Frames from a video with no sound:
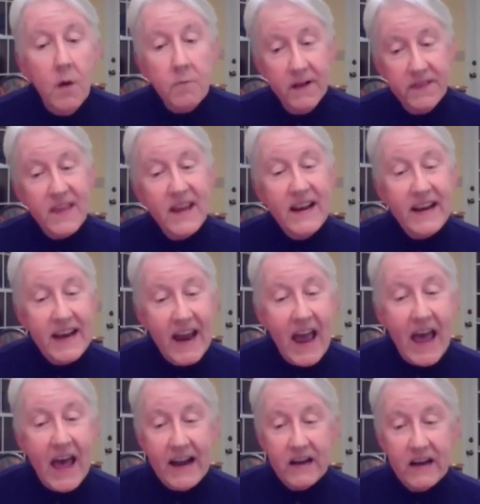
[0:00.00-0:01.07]
But then he
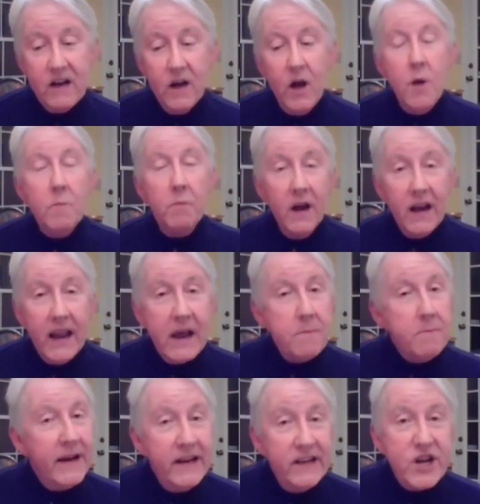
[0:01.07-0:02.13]
added, but let
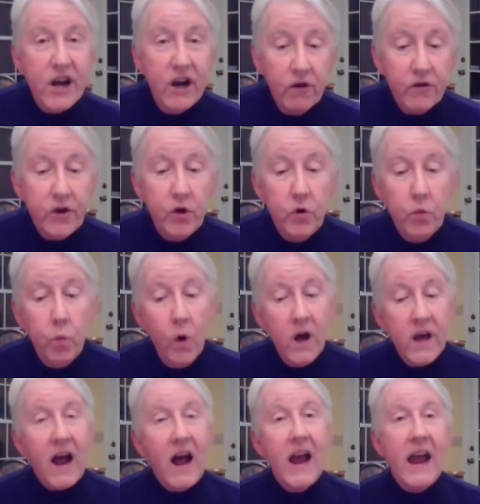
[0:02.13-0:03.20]
me tell you
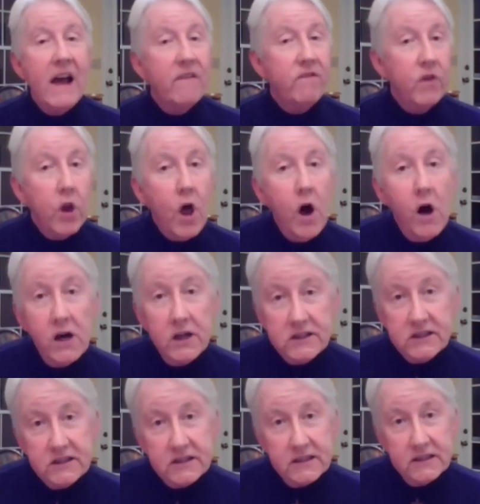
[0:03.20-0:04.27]
what I have
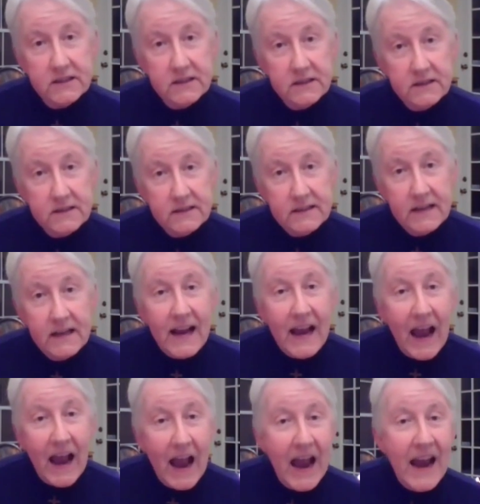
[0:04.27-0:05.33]
lost:
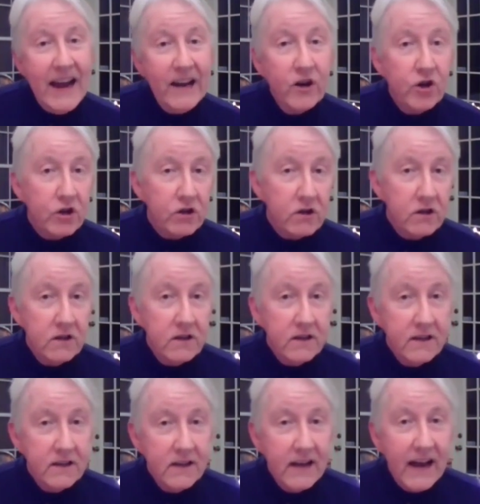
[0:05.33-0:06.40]
anger,
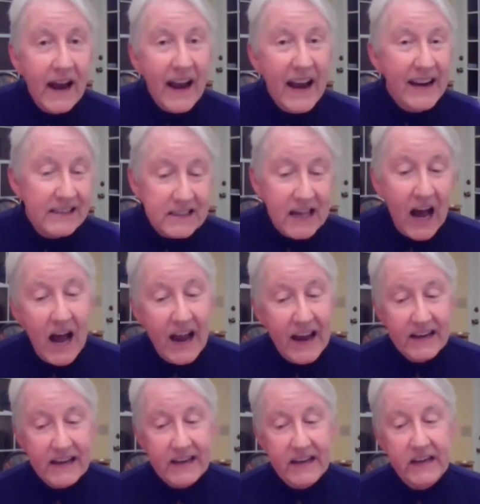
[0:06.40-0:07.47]

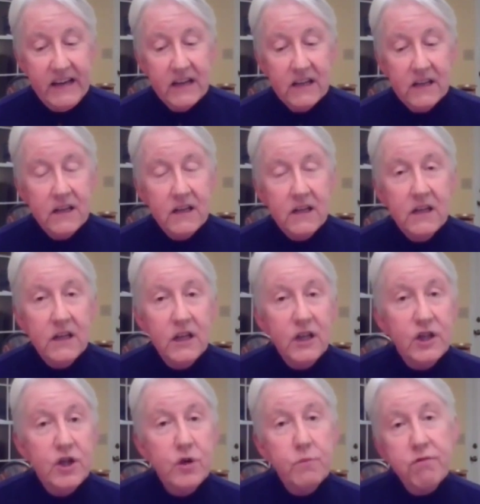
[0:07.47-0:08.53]
anxiety,
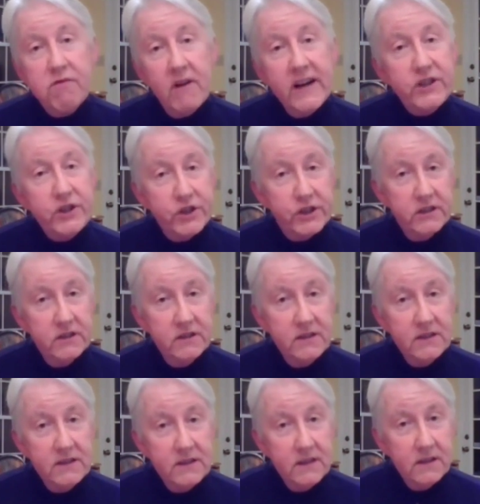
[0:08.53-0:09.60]
depression,
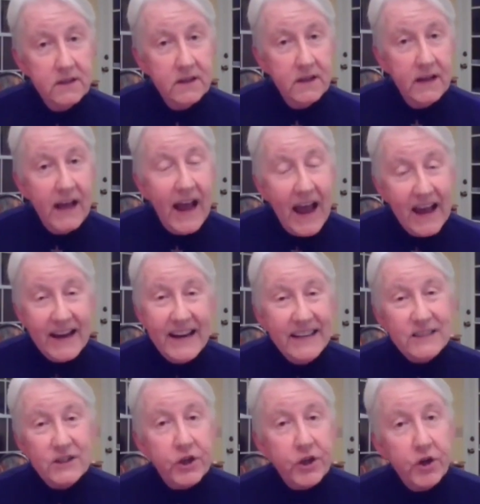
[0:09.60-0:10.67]
and
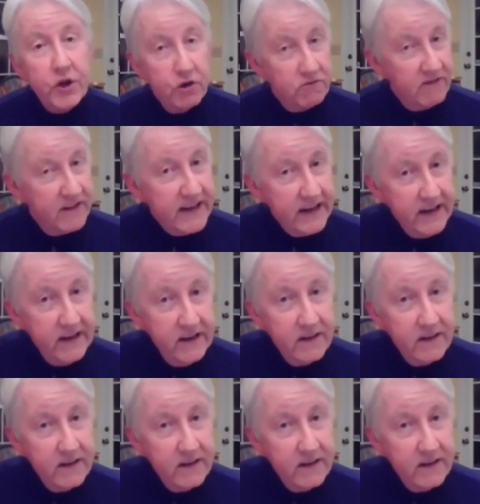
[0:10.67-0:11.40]
insecurity.